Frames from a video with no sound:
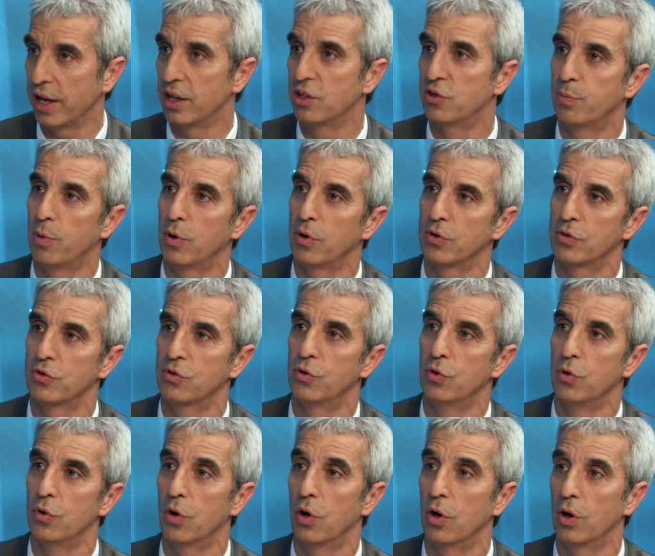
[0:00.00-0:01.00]
exposed
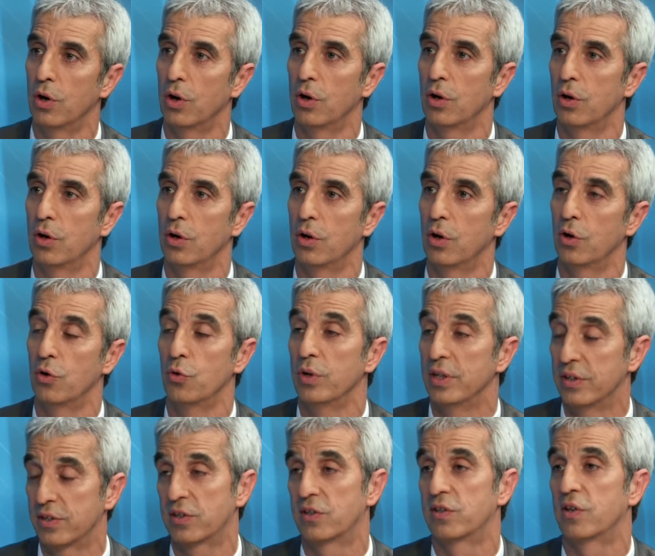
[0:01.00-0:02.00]
to
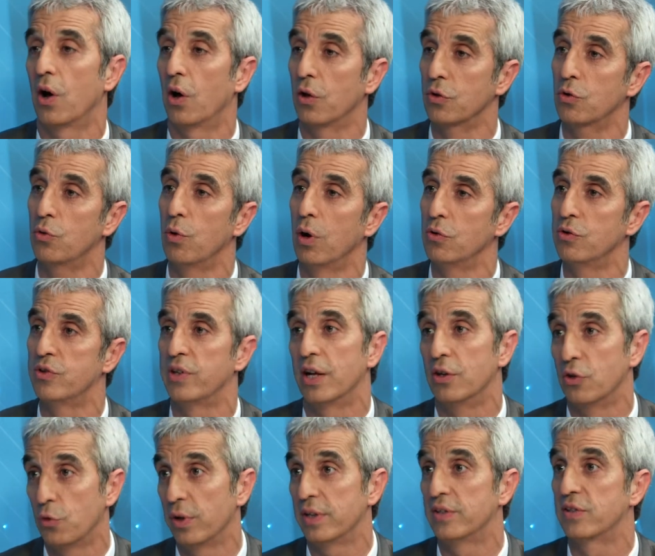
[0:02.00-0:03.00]
risks on growth
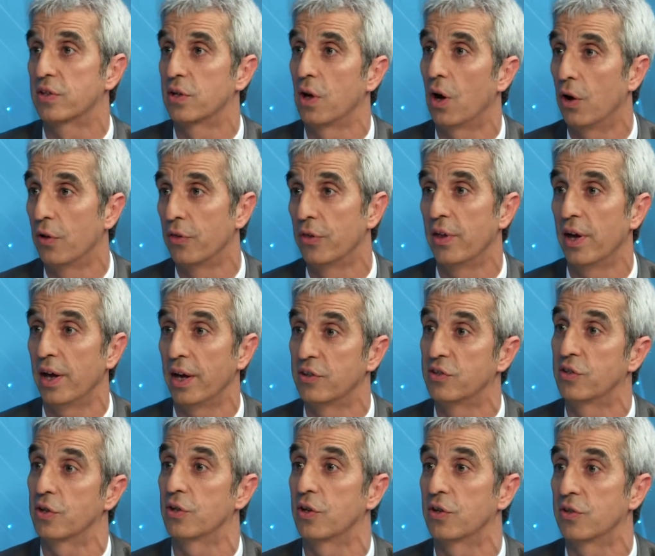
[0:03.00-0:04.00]
and risk on the
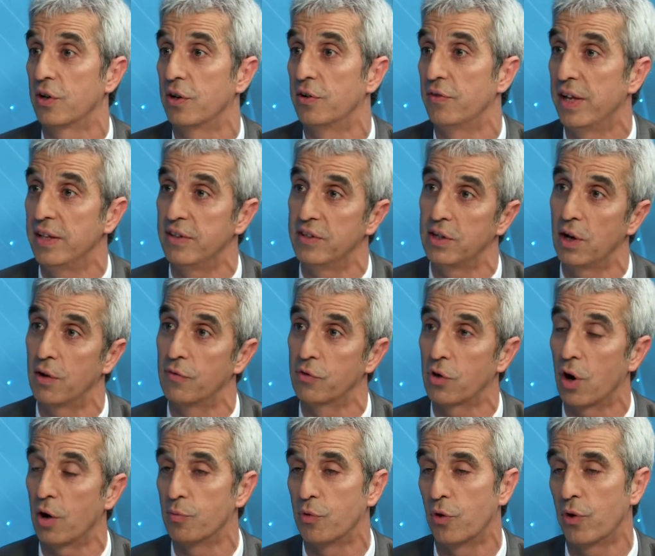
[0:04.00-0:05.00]
external solvency
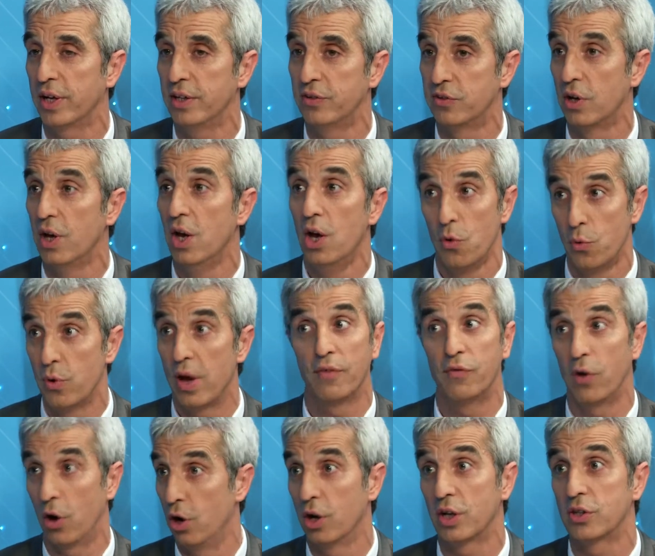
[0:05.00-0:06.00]
of corporates, we
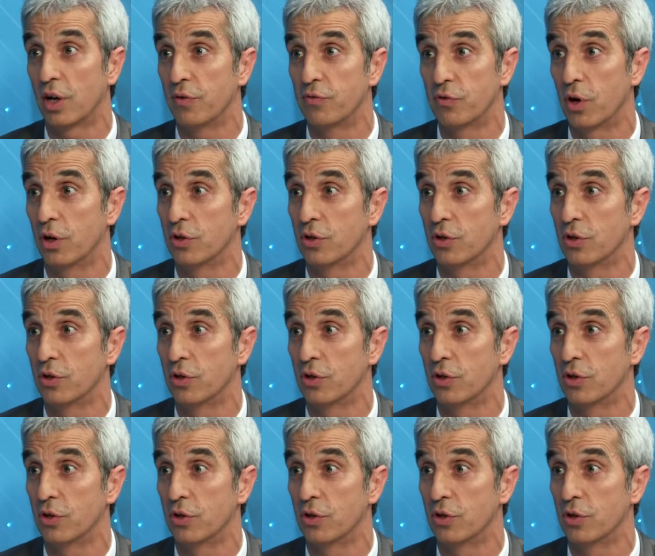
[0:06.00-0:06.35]
have a lot of